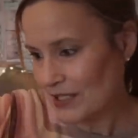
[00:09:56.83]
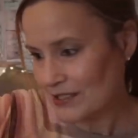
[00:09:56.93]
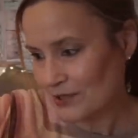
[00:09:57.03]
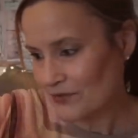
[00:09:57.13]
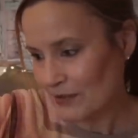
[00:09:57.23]

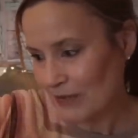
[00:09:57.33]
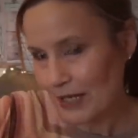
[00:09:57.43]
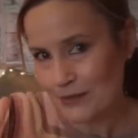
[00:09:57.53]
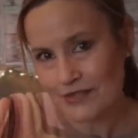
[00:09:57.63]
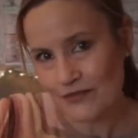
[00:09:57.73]
It's a lovely
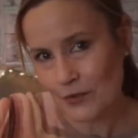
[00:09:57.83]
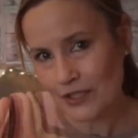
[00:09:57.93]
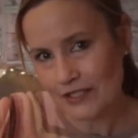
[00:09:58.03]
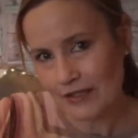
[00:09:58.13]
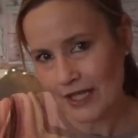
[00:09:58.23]
blouse if you
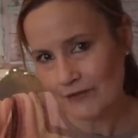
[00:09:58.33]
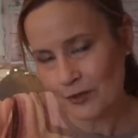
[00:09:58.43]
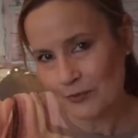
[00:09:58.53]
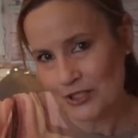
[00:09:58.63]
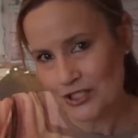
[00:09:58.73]
want to liven
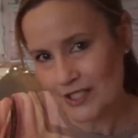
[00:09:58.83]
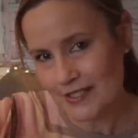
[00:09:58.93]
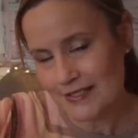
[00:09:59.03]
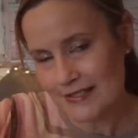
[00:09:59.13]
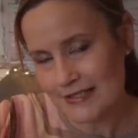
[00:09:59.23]
up your
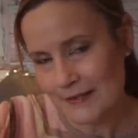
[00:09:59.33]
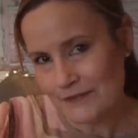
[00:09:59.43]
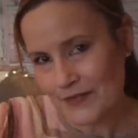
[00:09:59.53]
jeans